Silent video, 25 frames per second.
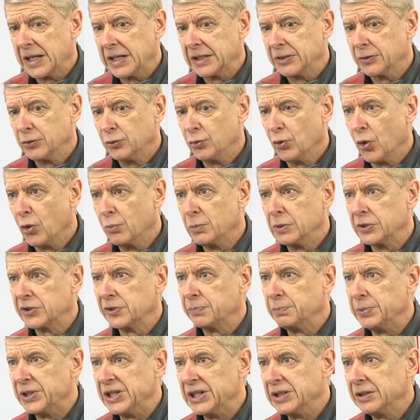at normal
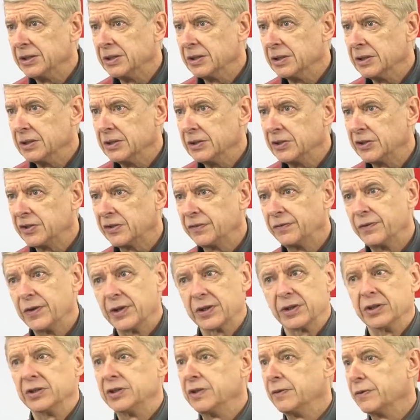speed, it's
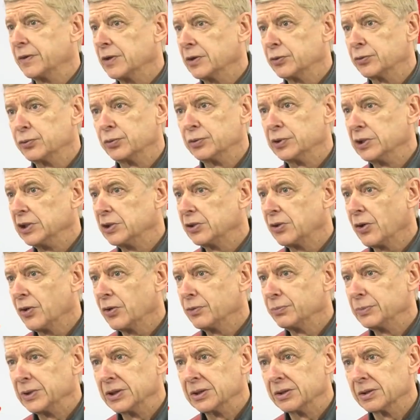very difficult to
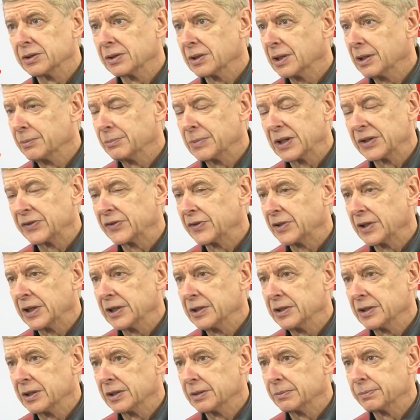determine, I must
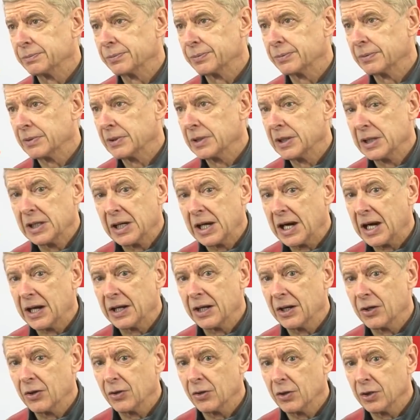say.
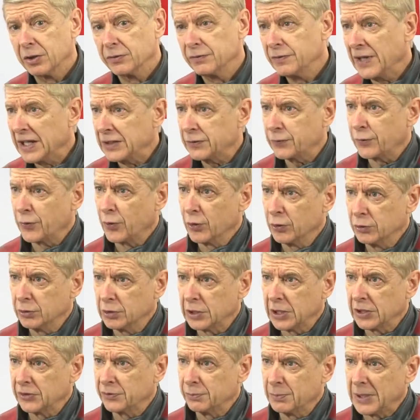On that
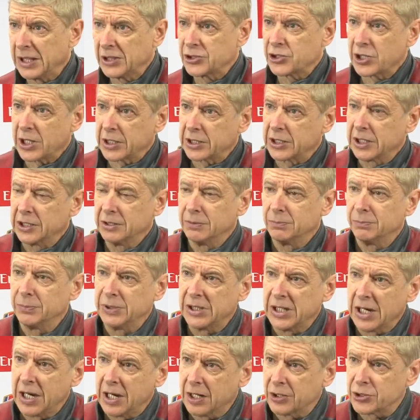front, as much I can
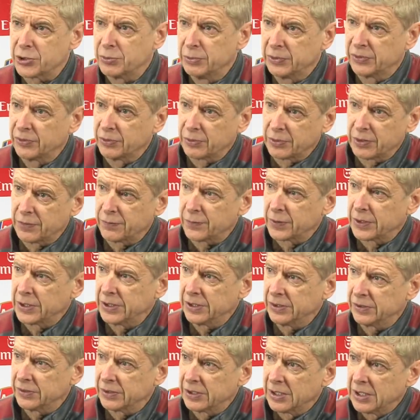be harsh with the
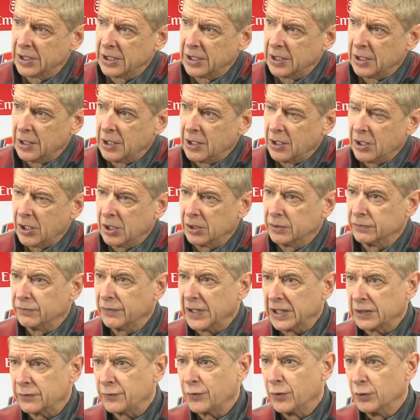referees, on
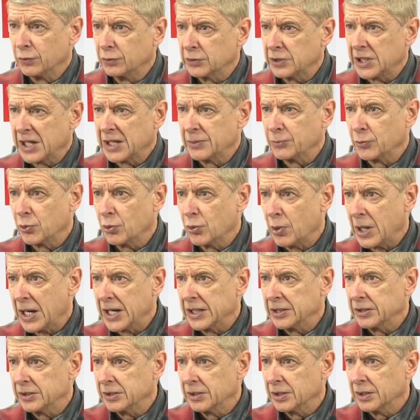that front I'm
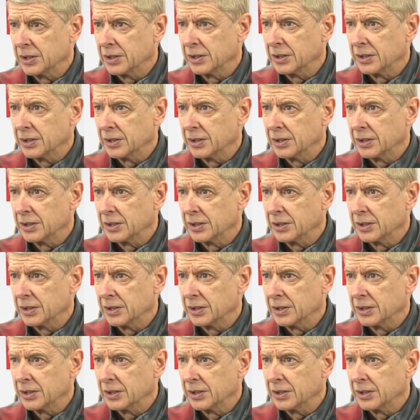quite